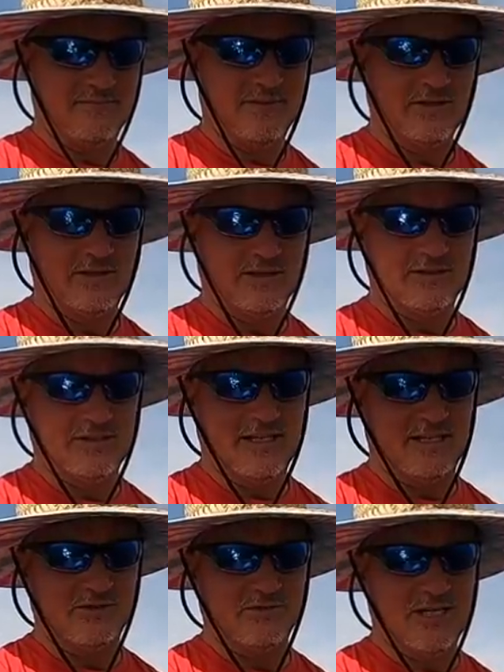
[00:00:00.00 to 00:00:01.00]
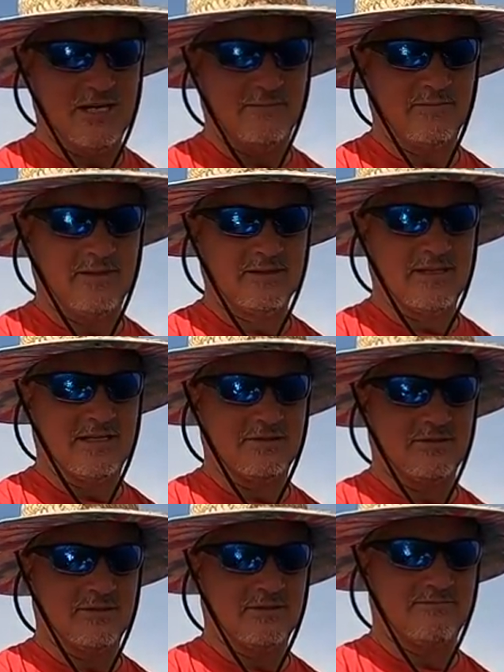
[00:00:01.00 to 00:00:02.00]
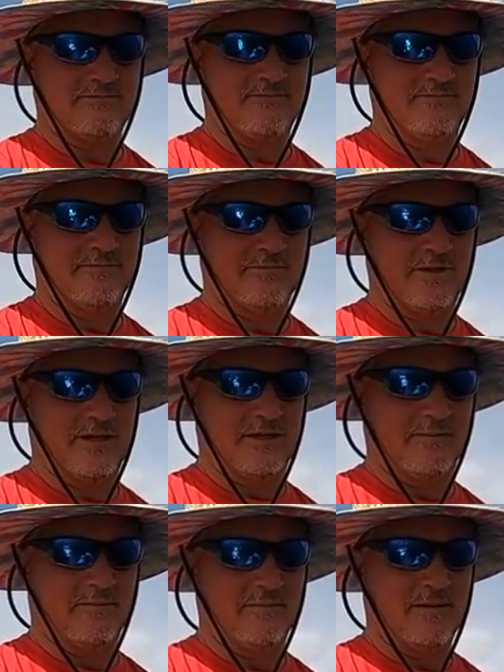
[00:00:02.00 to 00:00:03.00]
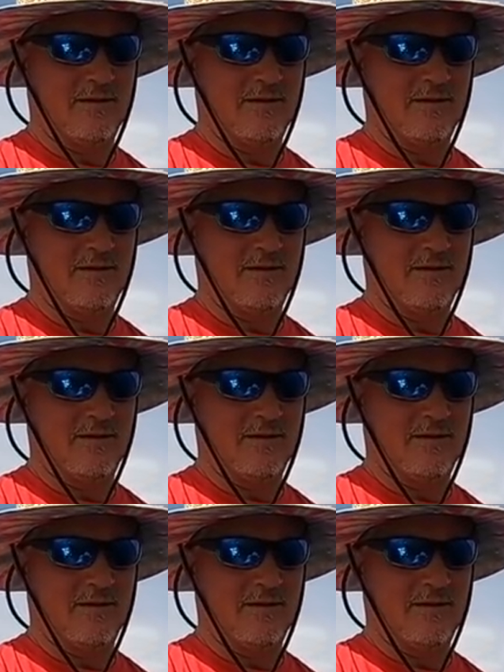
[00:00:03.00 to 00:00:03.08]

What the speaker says: Look at this, second drop. These guys are just freaking out.